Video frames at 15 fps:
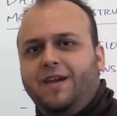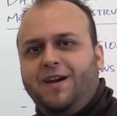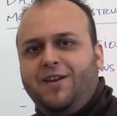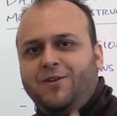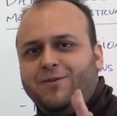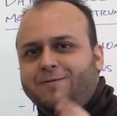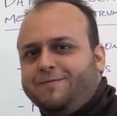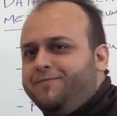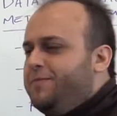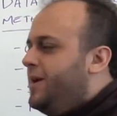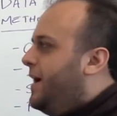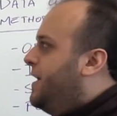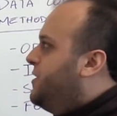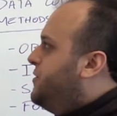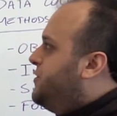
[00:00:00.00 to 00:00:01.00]
Hello,
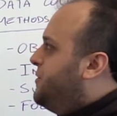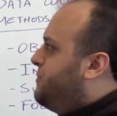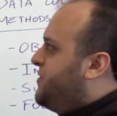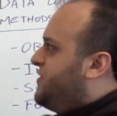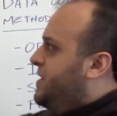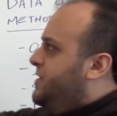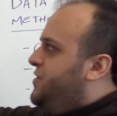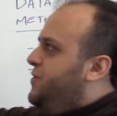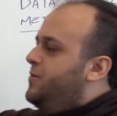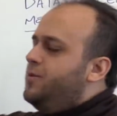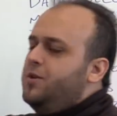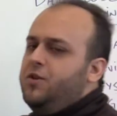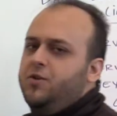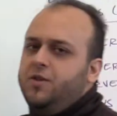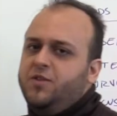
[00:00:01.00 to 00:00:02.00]
I'm going to present
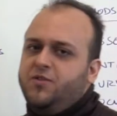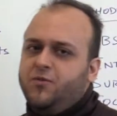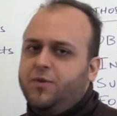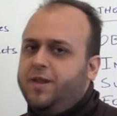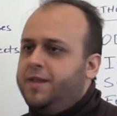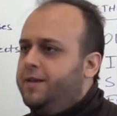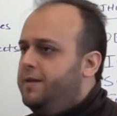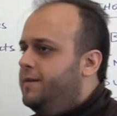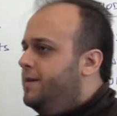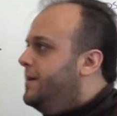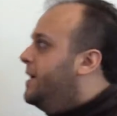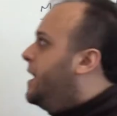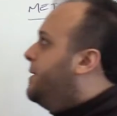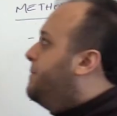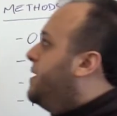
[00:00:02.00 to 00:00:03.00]
you Unit 3
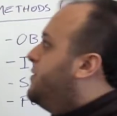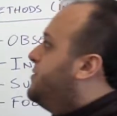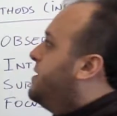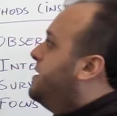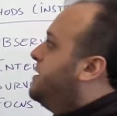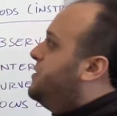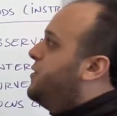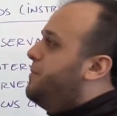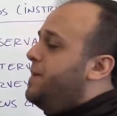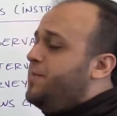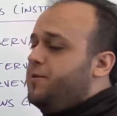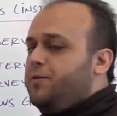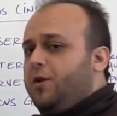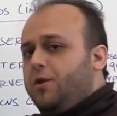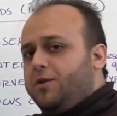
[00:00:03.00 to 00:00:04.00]
about your
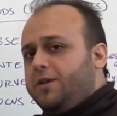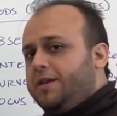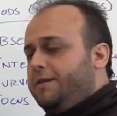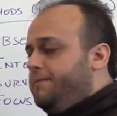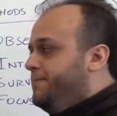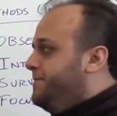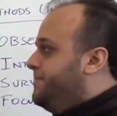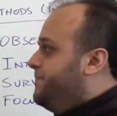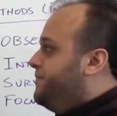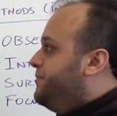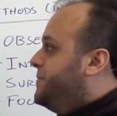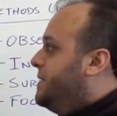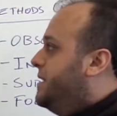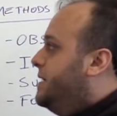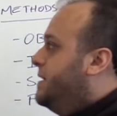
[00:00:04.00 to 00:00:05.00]
methodology.
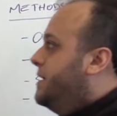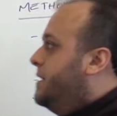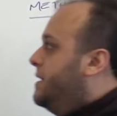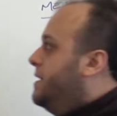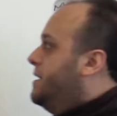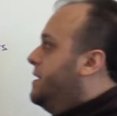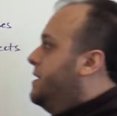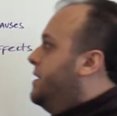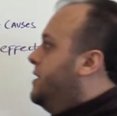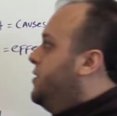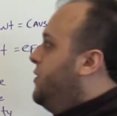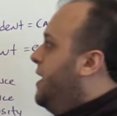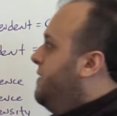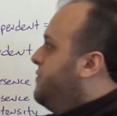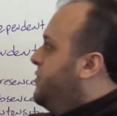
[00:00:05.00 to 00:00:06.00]

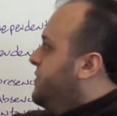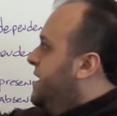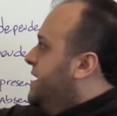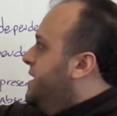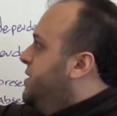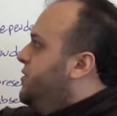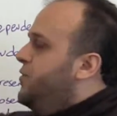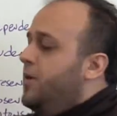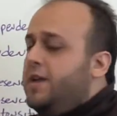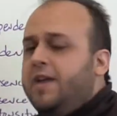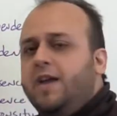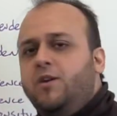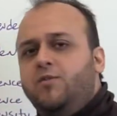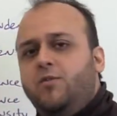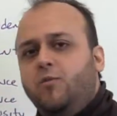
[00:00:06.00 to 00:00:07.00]
You have to take into
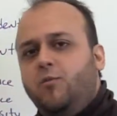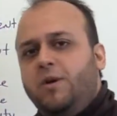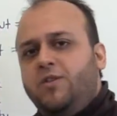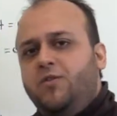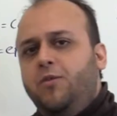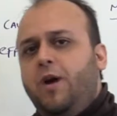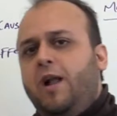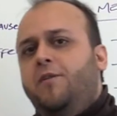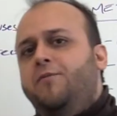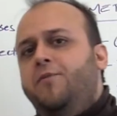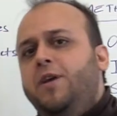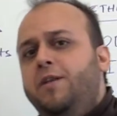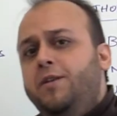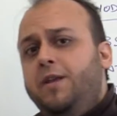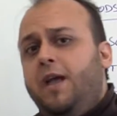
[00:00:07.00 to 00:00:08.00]
account what you
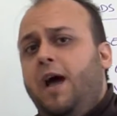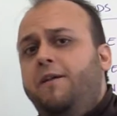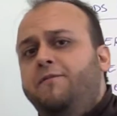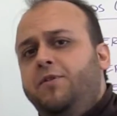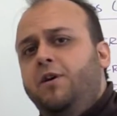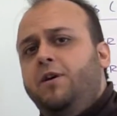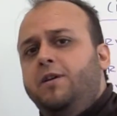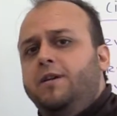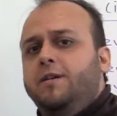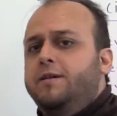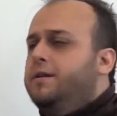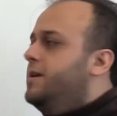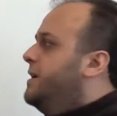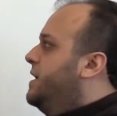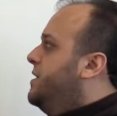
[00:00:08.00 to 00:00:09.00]
already have done
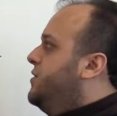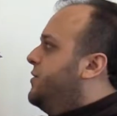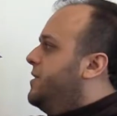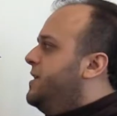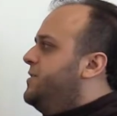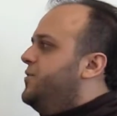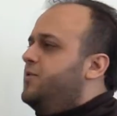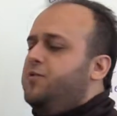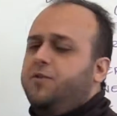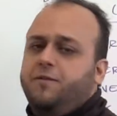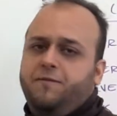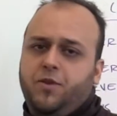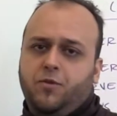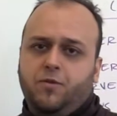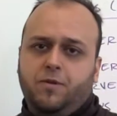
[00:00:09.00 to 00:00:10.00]
in your literature
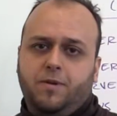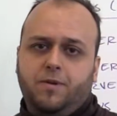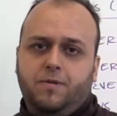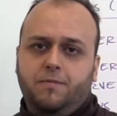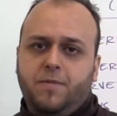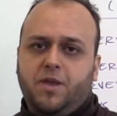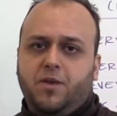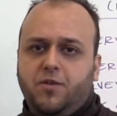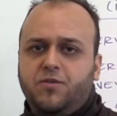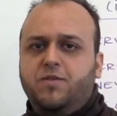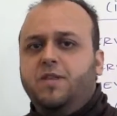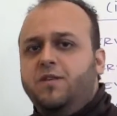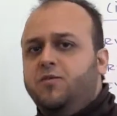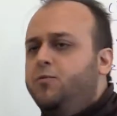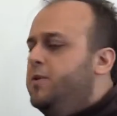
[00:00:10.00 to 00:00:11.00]
review, because
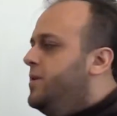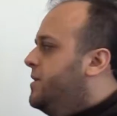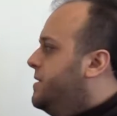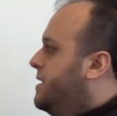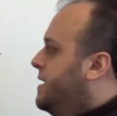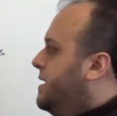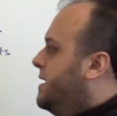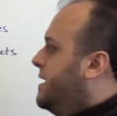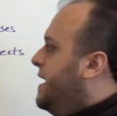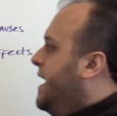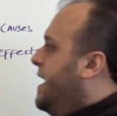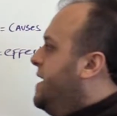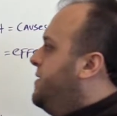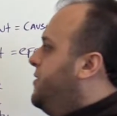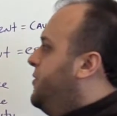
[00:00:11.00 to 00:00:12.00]
this will
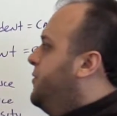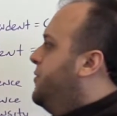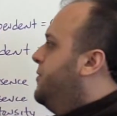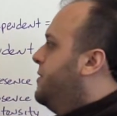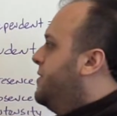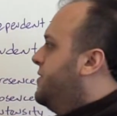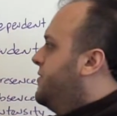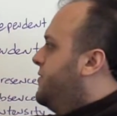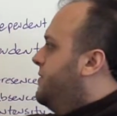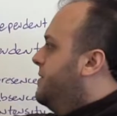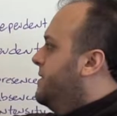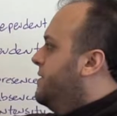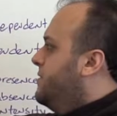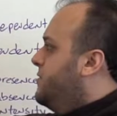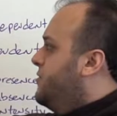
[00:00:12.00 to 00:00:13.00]
guide you
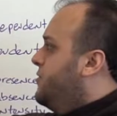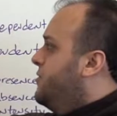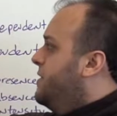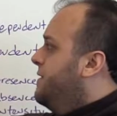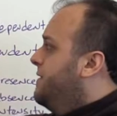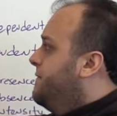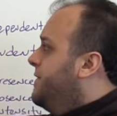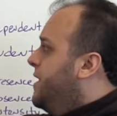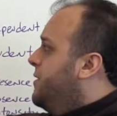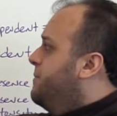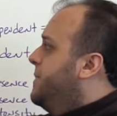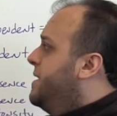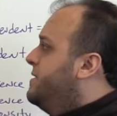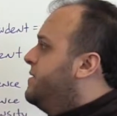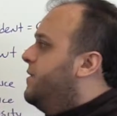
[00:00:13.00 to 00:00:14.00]
through the
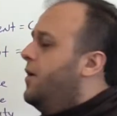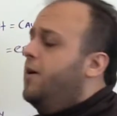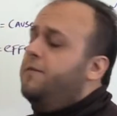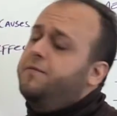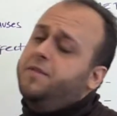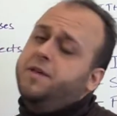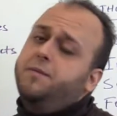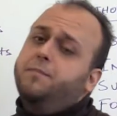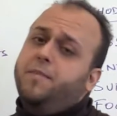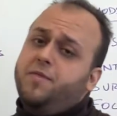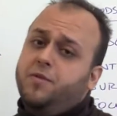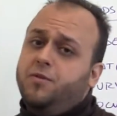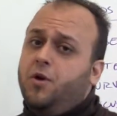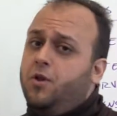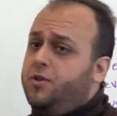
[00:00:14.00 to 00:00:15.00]
development of the
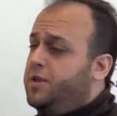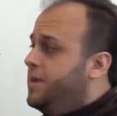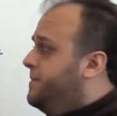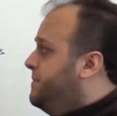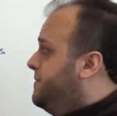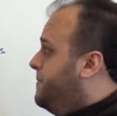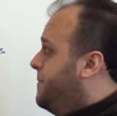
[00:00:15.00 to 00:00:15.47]
methodology.